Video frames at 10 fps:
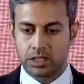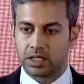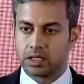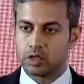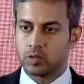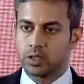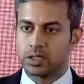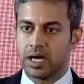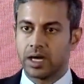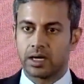The
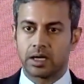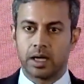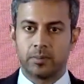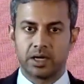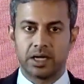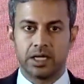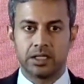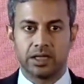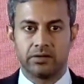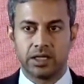consumers are upgrading
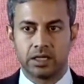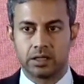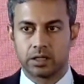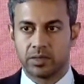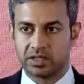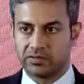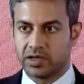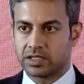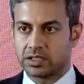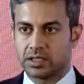their vehicles much
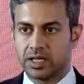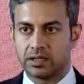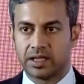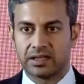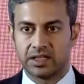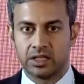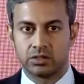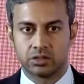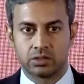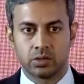faster than they
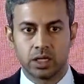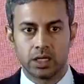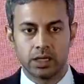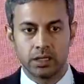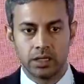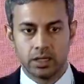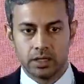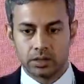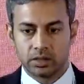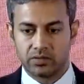used to do earlier.
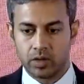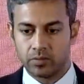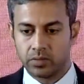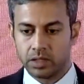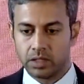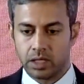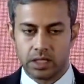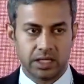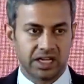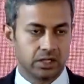So from the
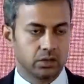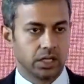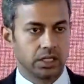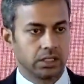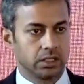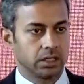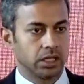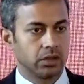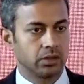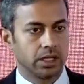earlier 8 to 10 years,
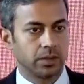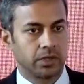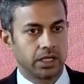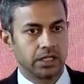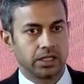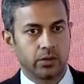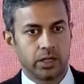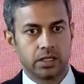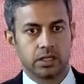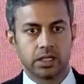now they are upgrading their
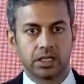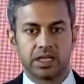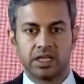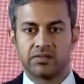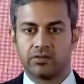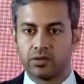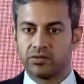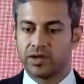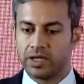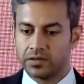vehicles in 4 to
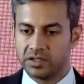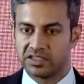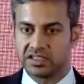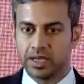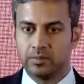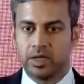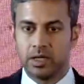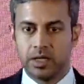5 years' time.